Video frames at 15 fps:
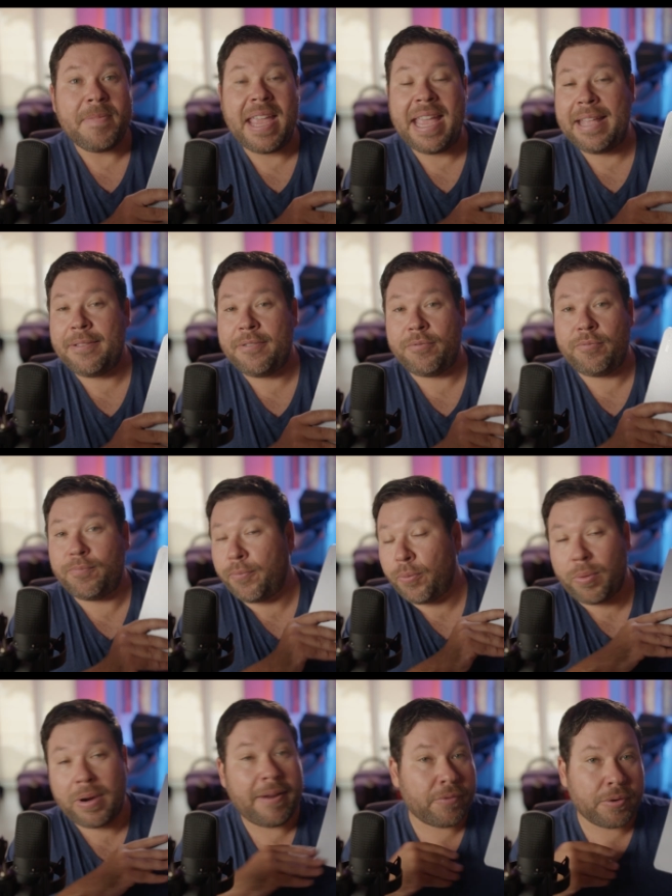and for
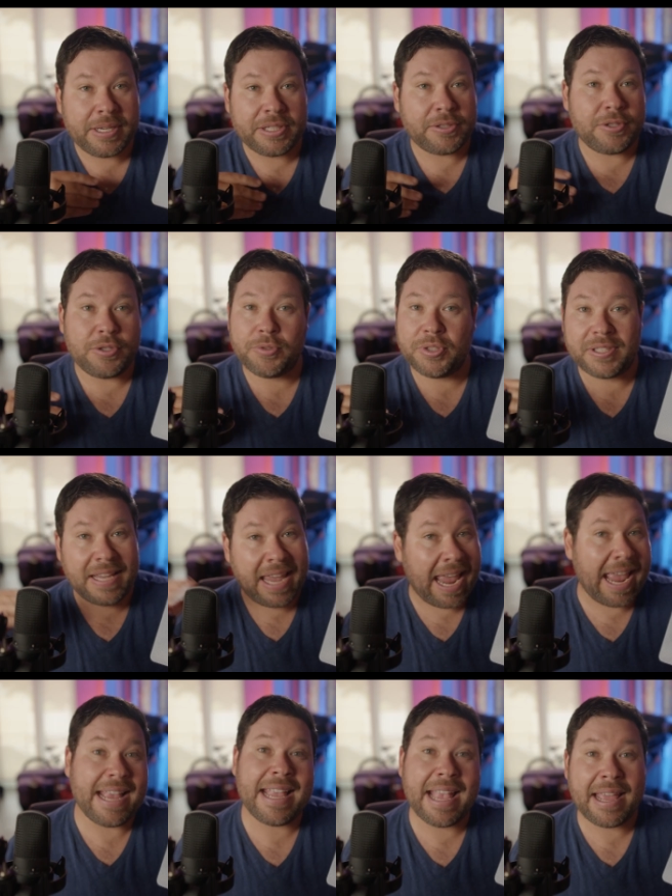whatever reason, you just
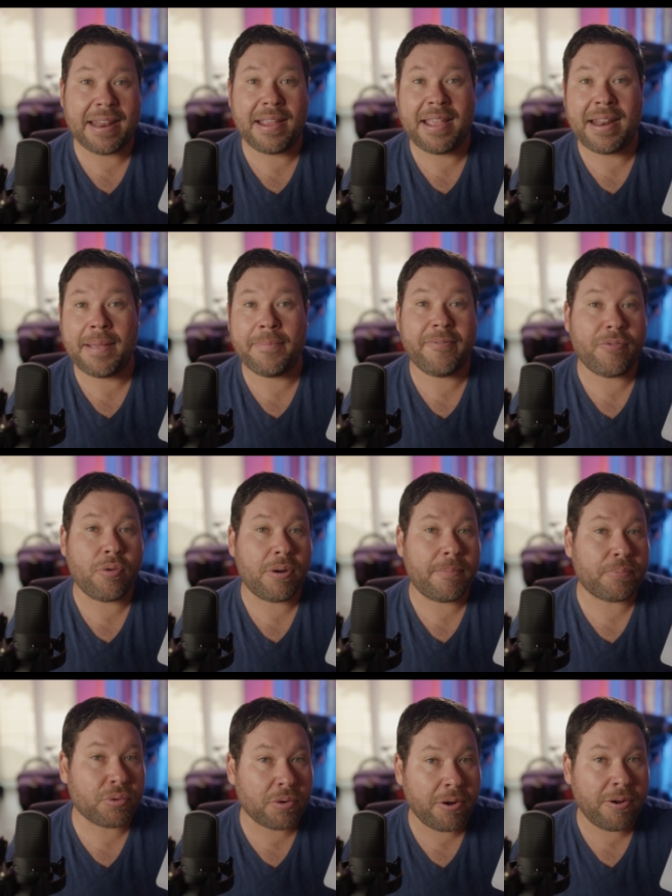can't get an M4
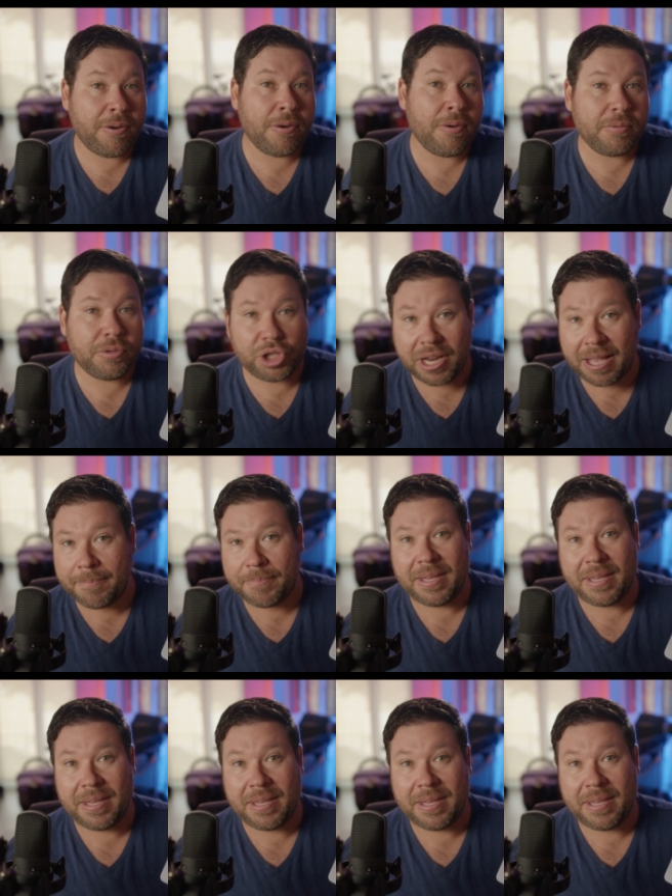Pro chip,